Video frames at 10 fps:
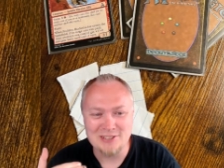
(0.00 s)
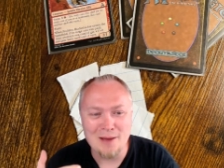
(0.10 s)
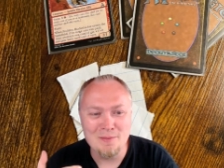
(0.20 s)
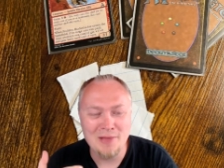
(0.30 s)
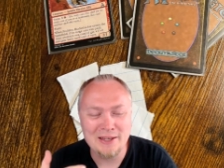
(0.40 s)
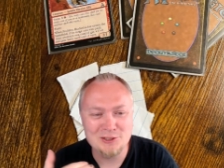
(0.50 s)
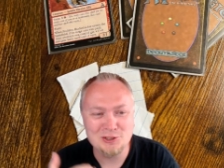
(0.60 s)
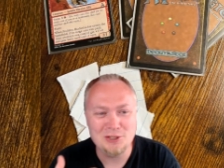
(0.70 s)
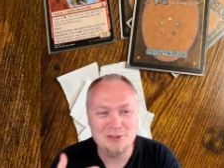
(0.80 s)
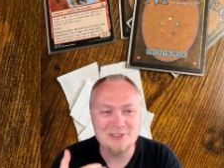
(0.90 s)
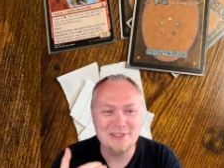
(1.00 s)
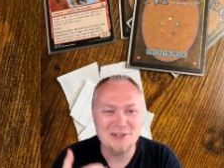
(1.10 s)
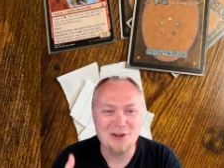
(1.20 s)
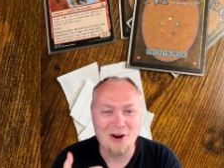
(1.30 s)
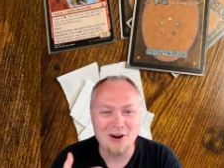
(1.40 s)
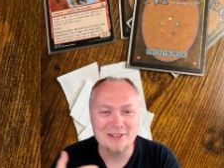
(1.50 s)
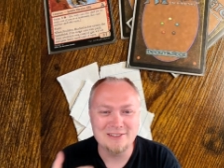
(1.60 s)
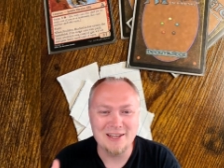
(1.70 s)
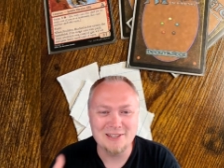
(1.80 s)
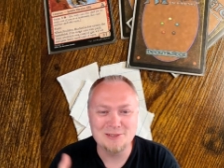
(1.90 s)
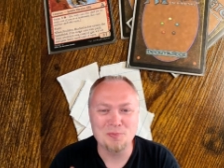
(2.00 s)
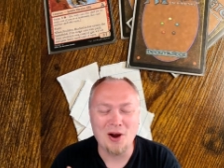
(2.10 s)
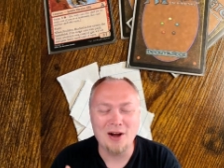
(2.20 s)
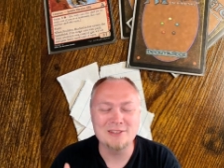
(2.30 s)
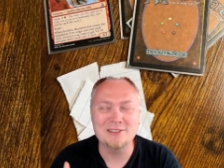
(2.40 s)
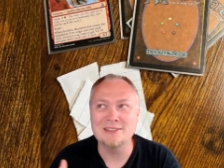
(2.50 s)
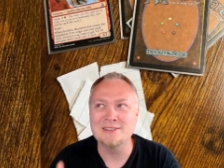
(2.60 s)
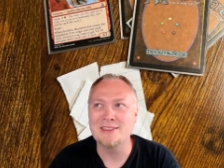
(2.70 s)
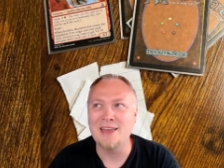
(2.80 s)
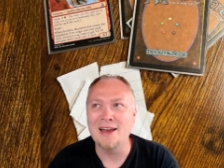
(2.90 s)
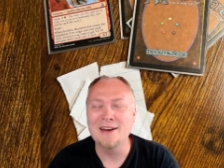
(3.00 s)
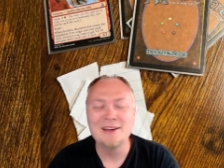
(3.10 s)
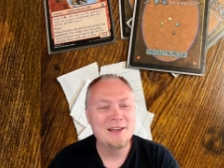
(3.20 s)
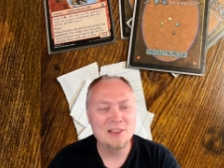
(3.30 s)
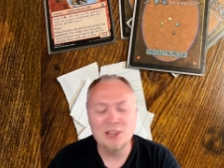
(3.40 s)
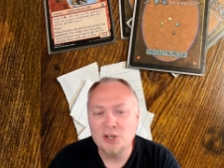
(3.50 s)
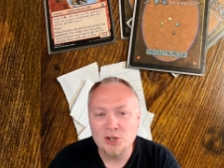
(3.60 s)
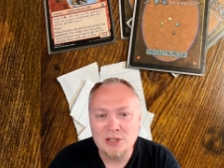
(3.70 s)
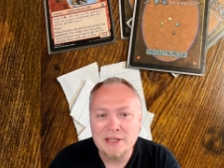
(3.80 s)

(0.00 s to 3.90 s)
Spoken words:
I'm like choosing cards as proxies that literally